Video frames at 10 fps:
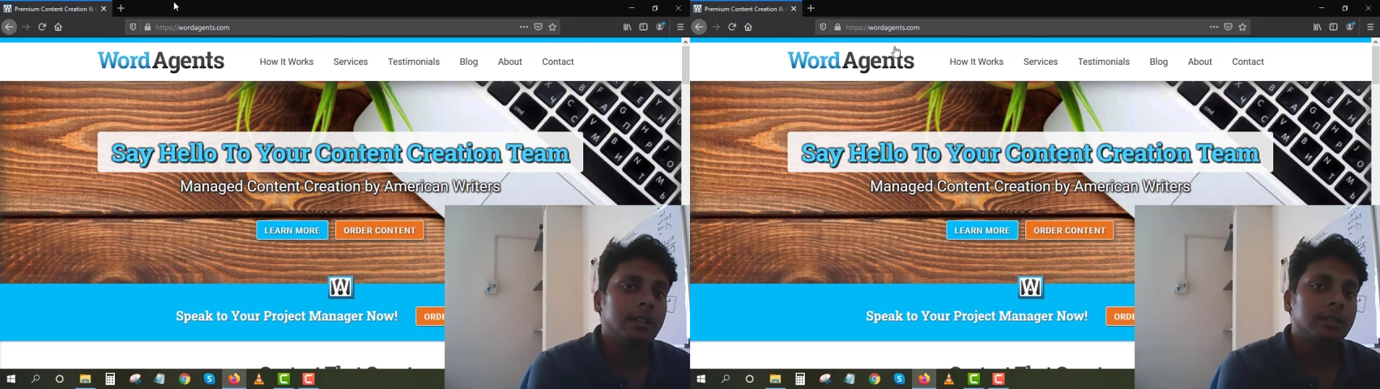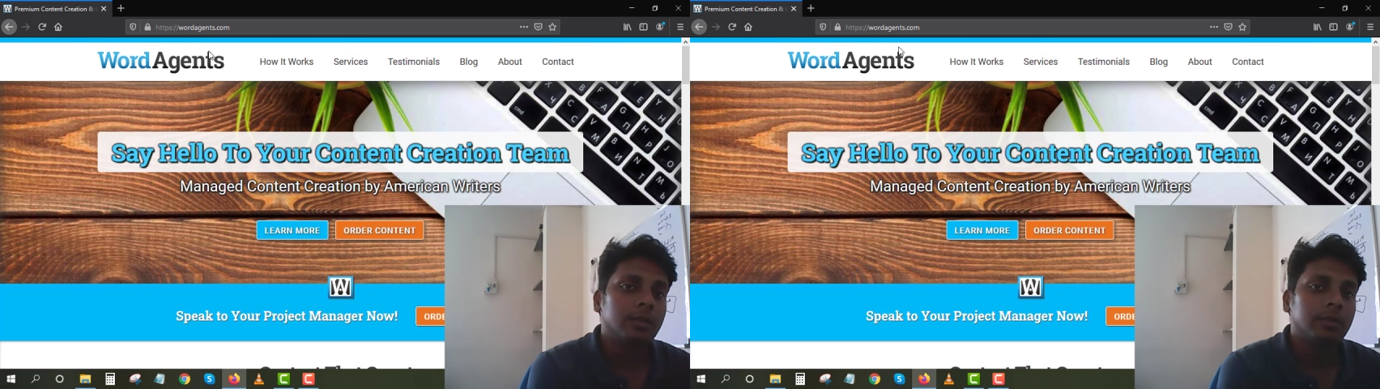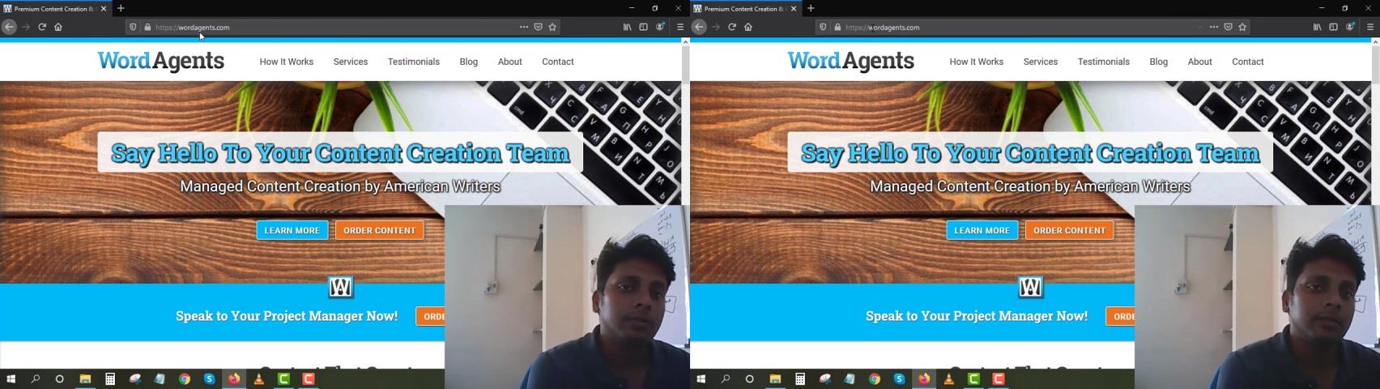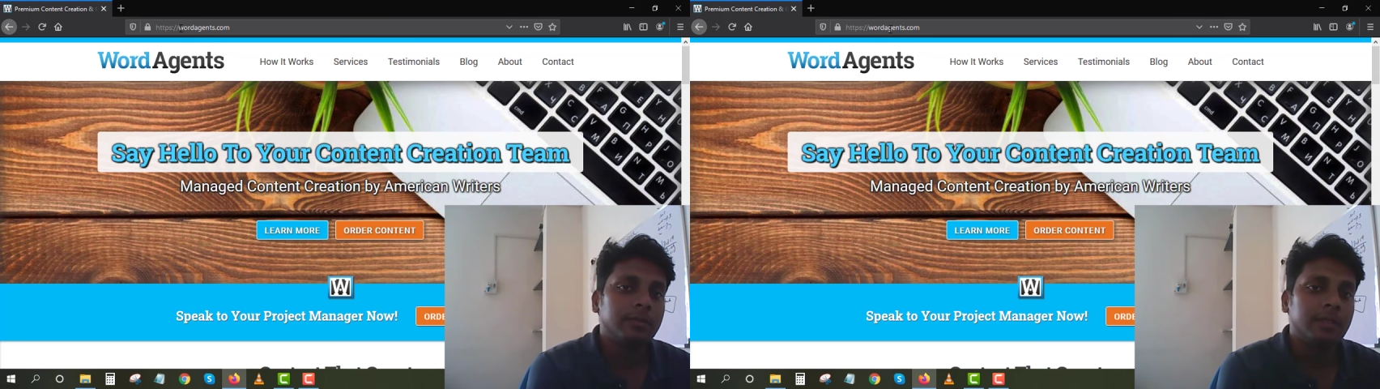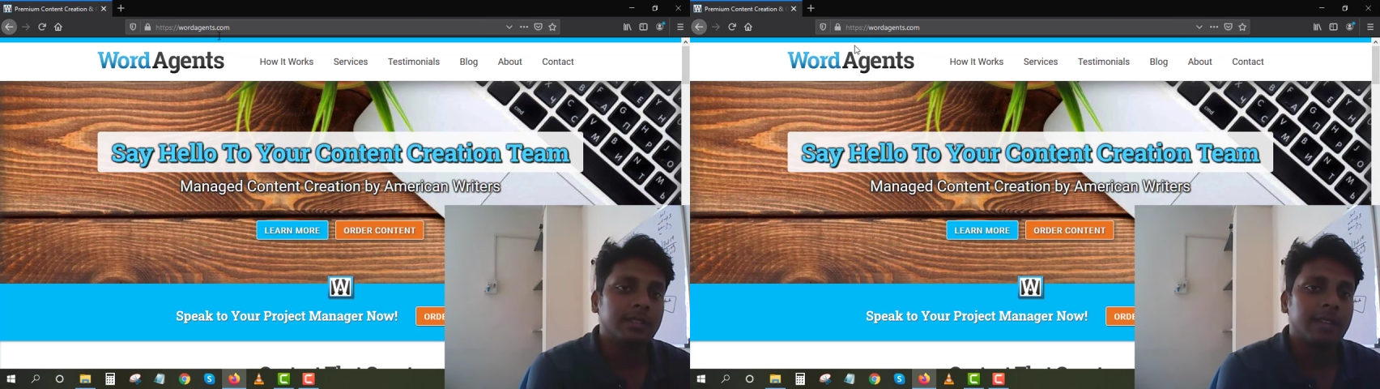So
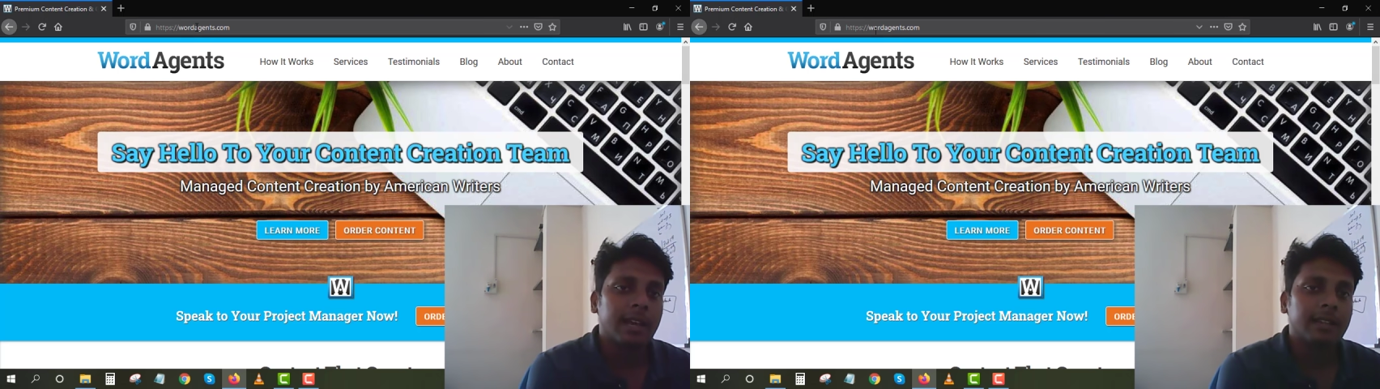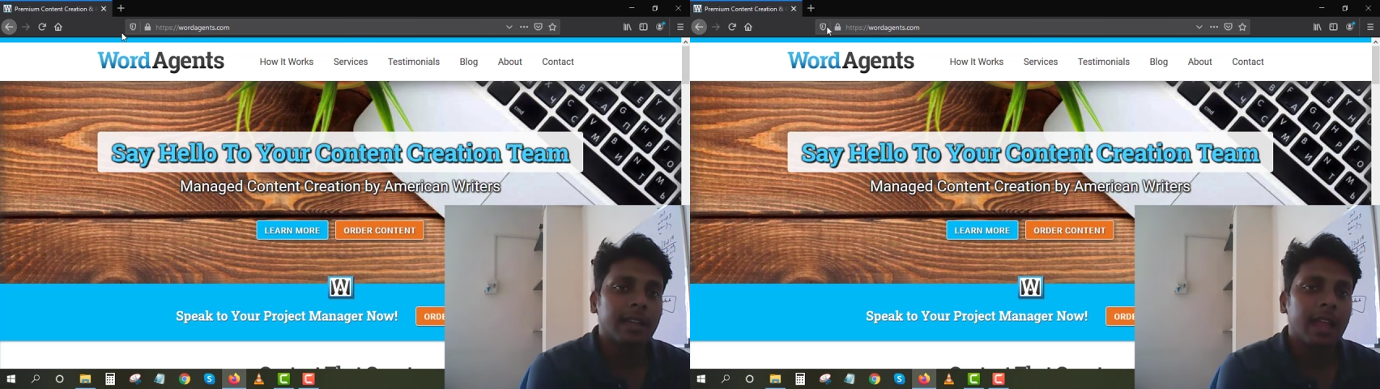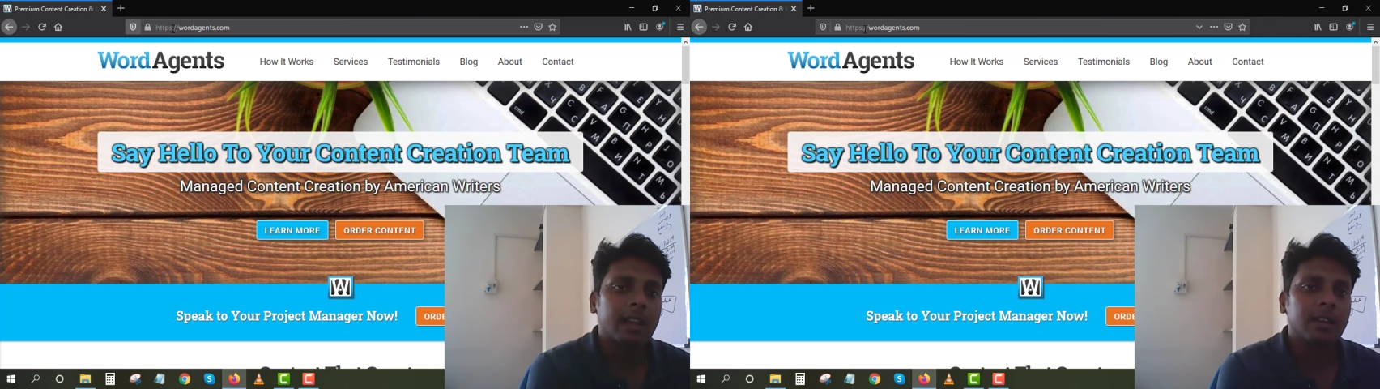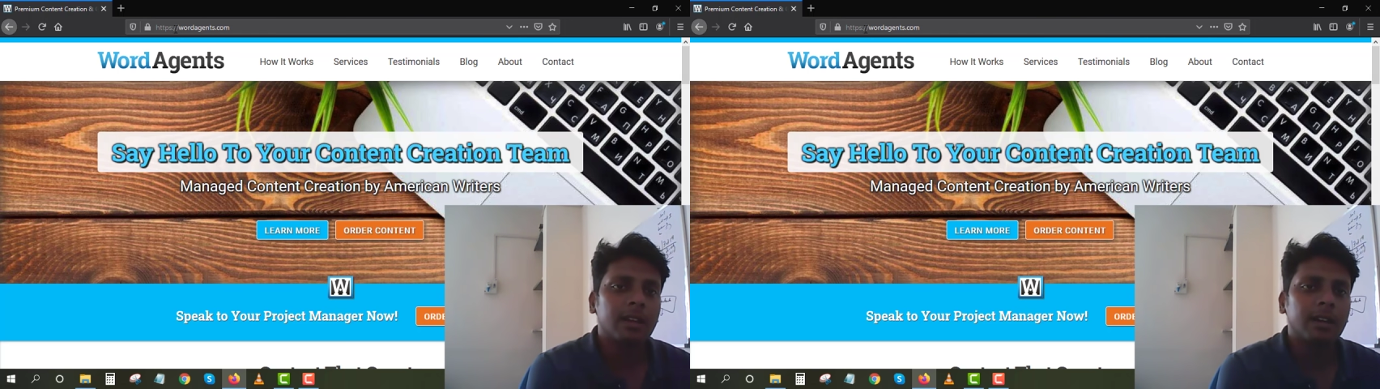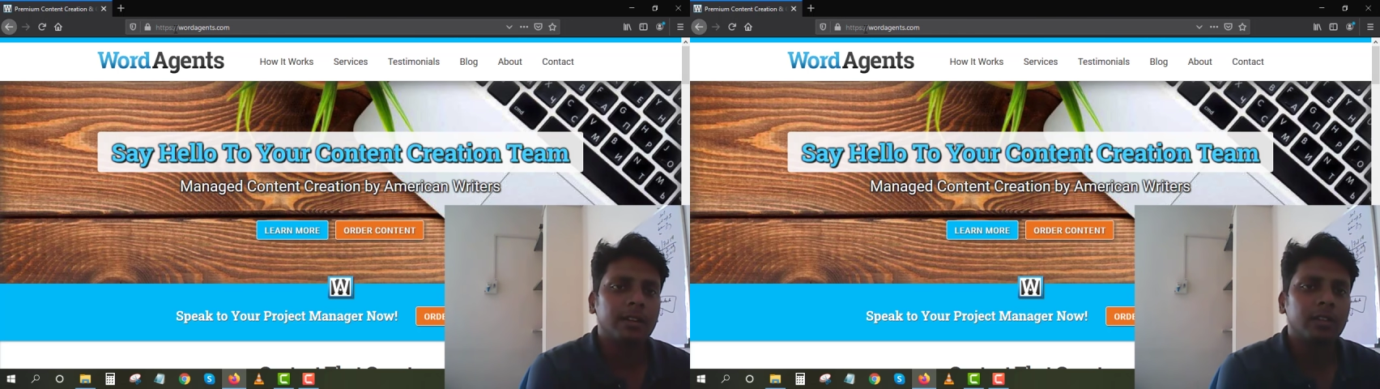decide, and uh,